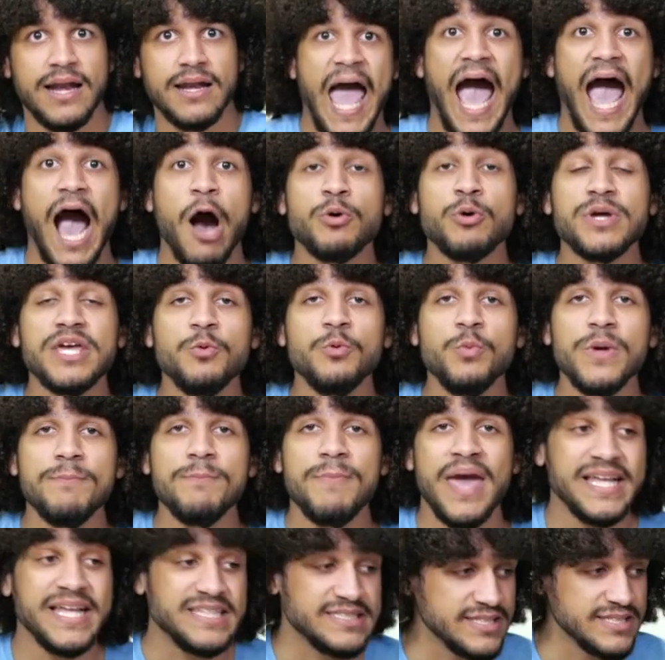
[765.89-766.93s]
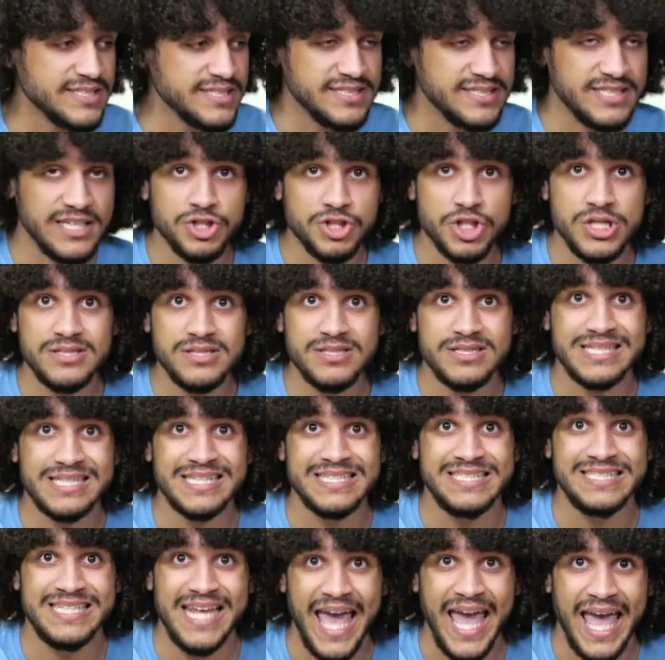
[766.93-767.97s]
how can we make decisions
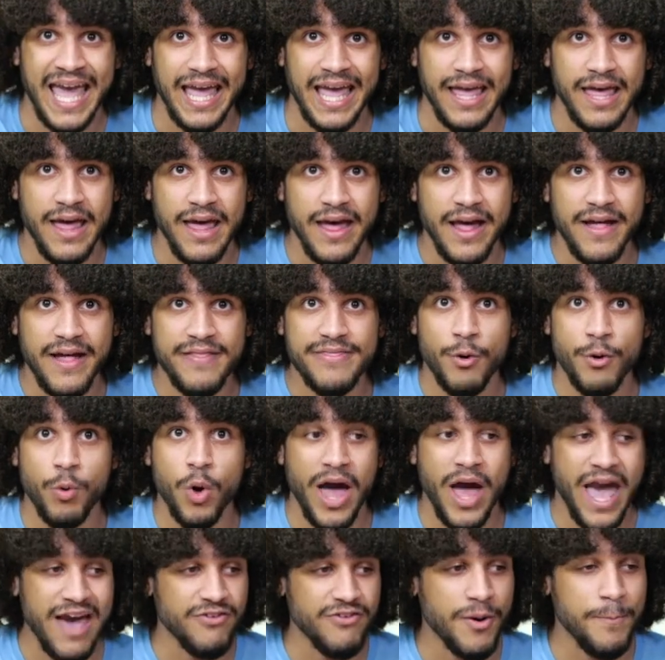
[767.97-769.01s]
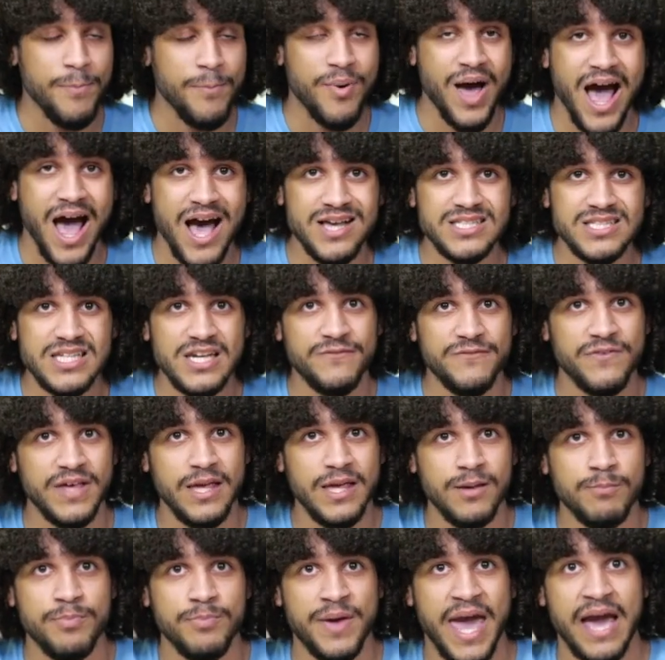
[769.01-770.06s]
today that will have a positive
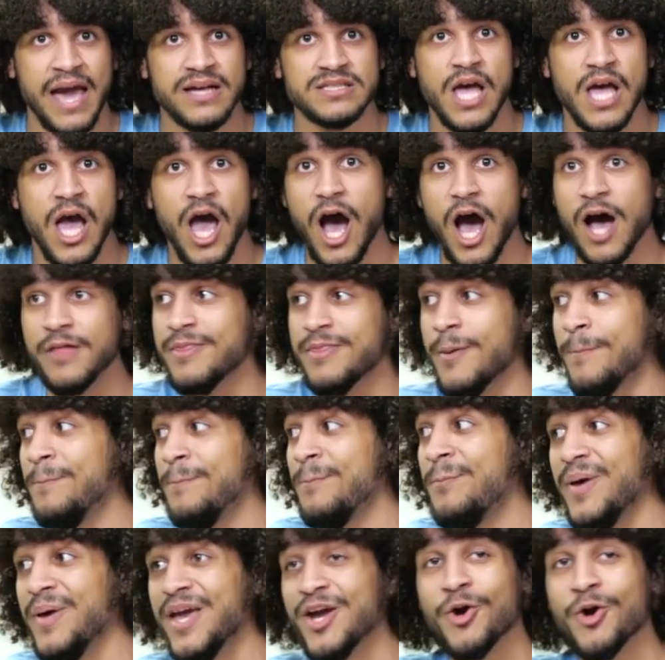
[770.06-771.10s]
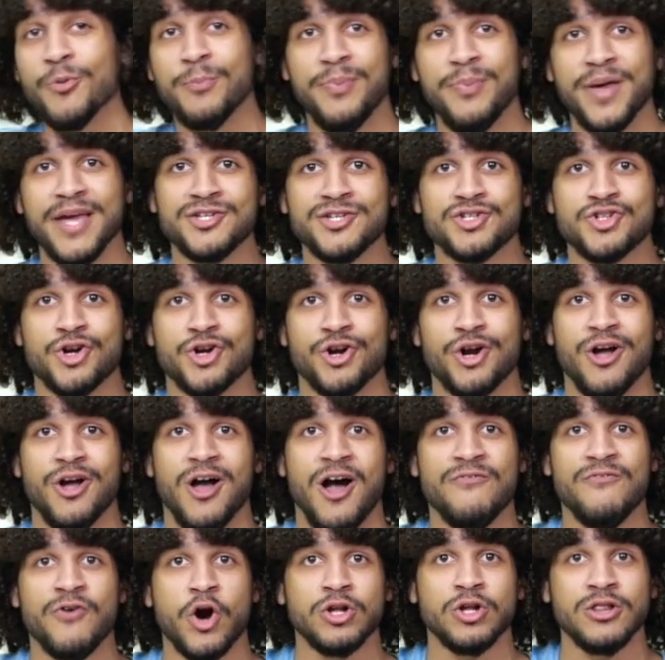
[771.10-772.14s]
impact on the bigger picture
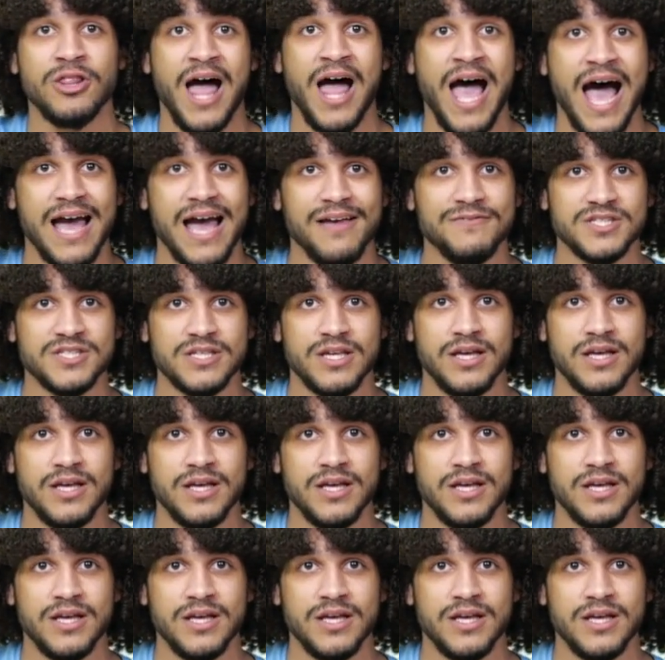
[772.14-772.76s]
of our lives?